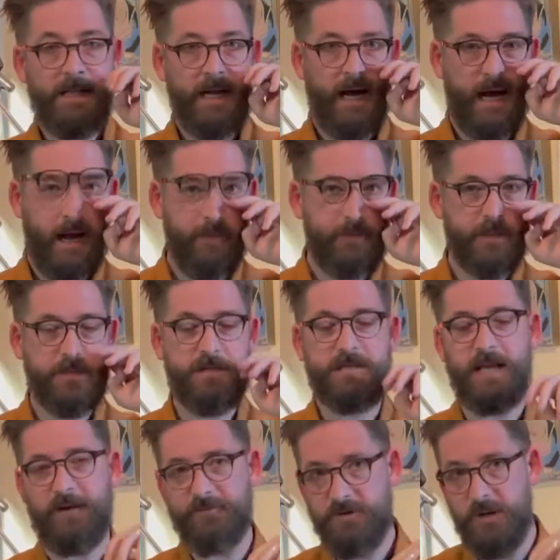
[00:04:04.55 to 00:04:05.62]
The
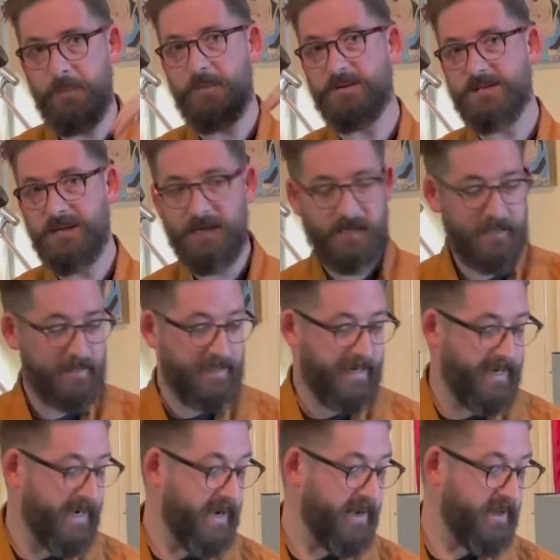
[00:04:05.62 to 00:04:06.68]
Death Troopers
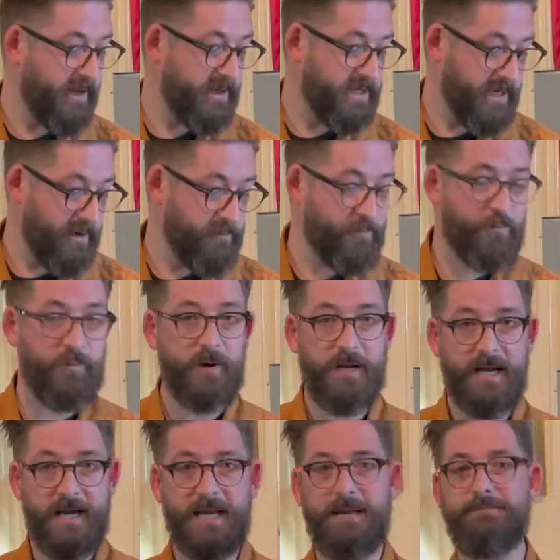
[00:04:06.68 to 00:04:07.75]
are, you know,
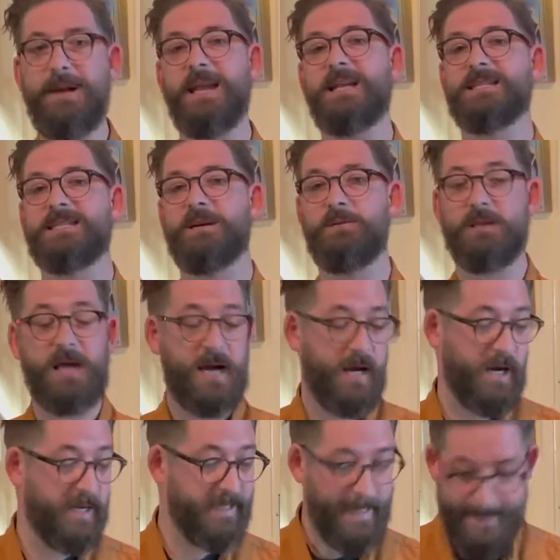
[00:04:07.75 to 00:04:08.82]
really menacing with their height.